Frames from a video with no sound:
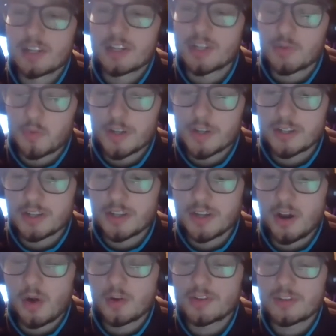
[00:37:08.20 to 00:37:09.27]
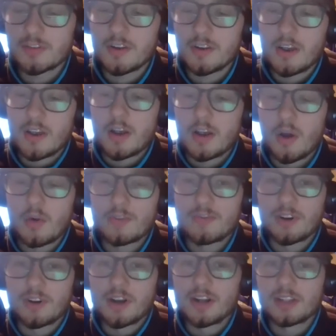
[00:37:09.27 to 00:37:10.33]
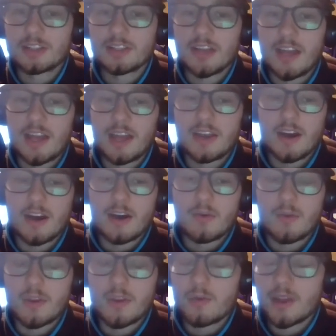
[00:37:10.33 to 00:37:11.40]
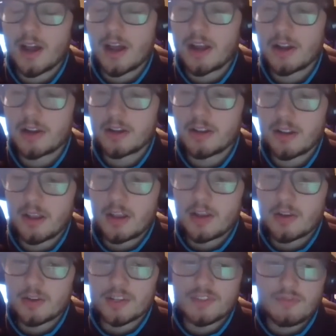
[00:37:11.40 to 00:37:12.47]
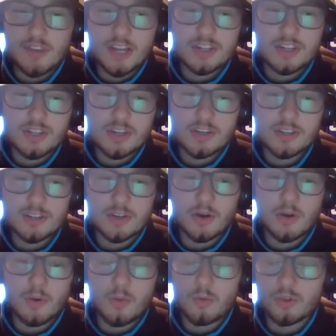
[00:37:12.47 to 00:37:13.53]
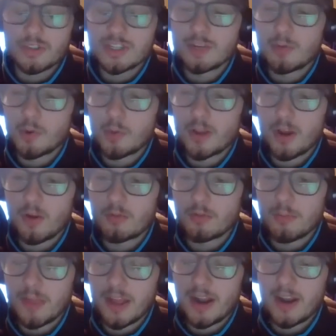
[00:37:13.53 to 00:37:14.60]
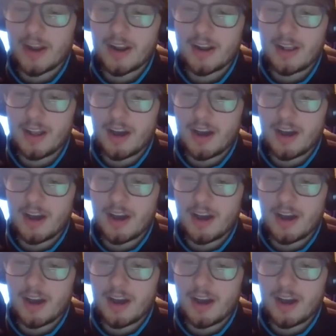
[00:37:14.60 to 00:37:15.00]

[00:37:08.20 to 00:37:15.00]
wasn't the coach for us. And we hired Chris Finch. So we'll see where we go from there.